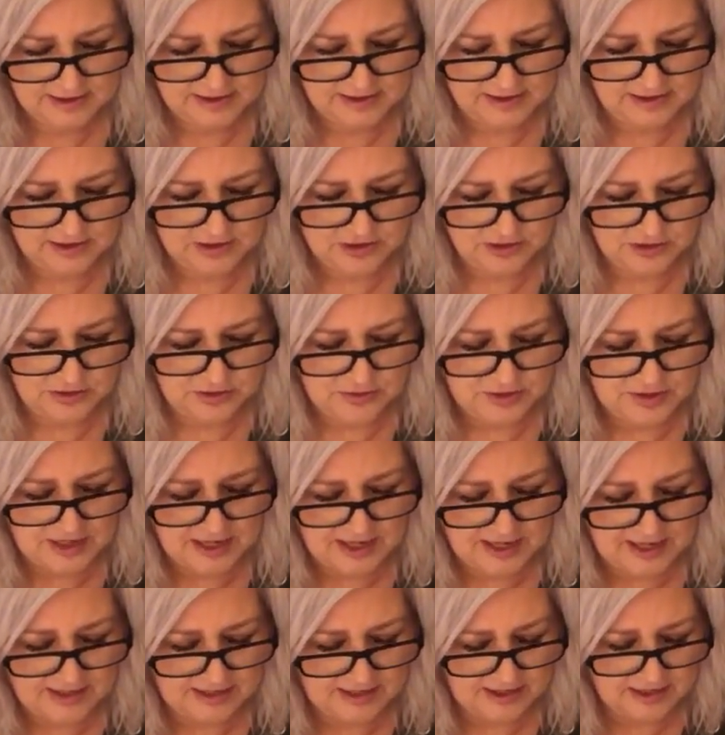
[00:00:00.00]

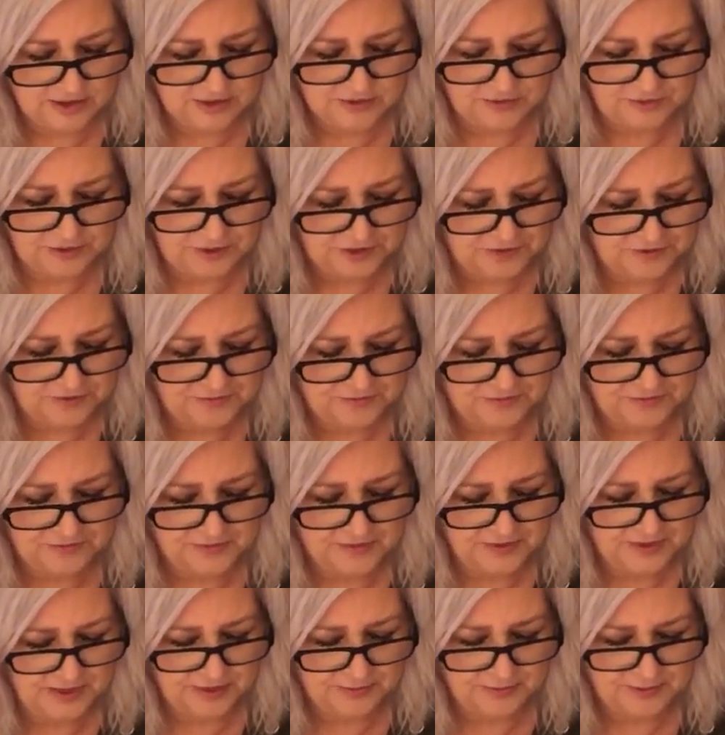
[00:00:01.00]
you feel
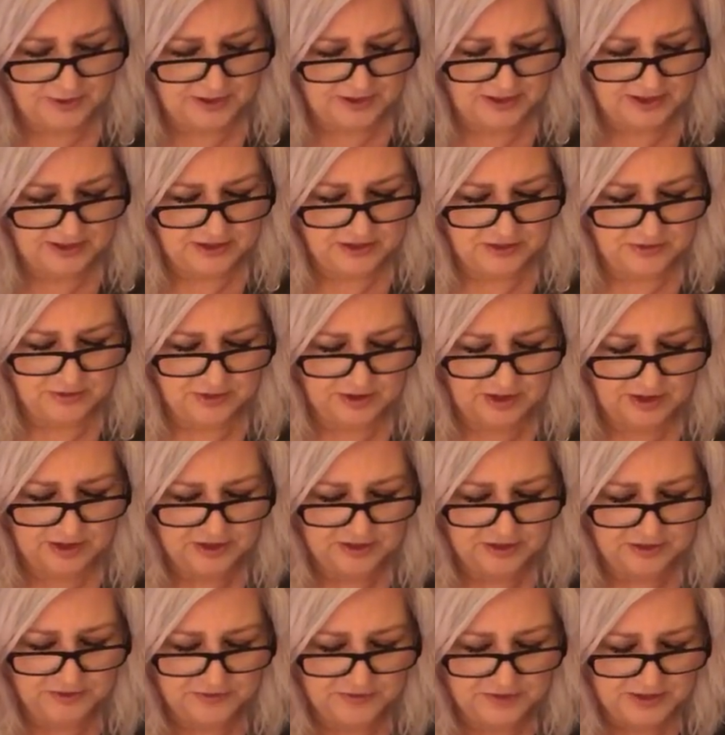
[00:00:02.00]
well, and you are,
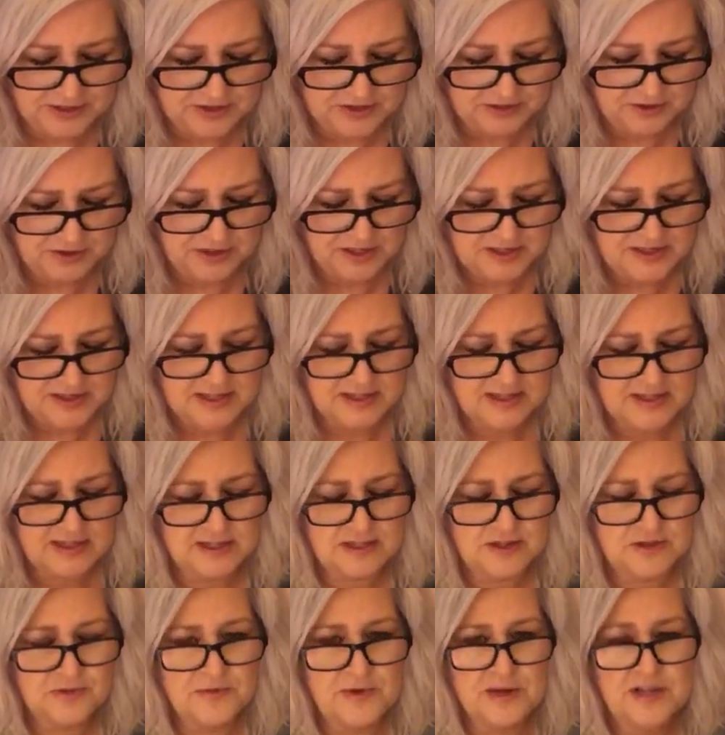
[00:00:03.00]
you're victorious. The
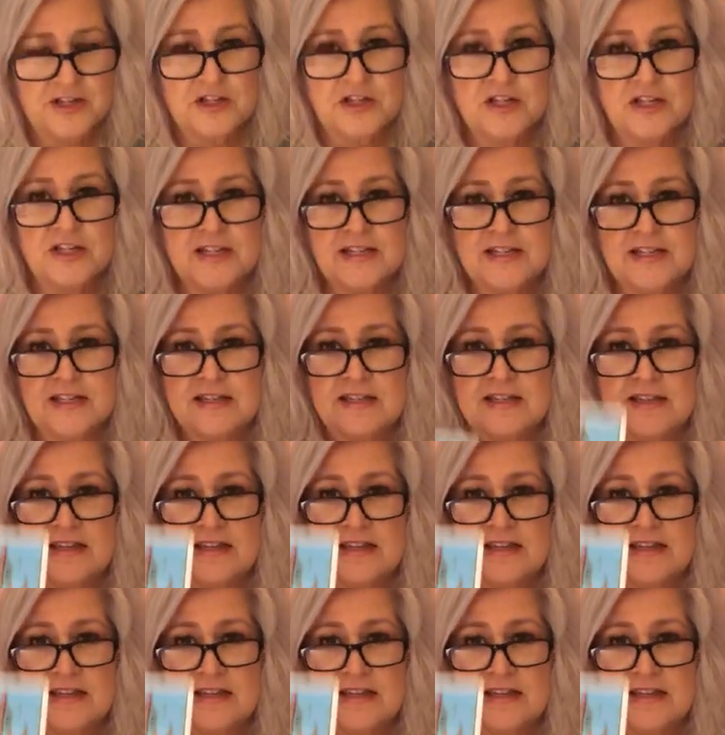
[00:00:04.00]
situation is the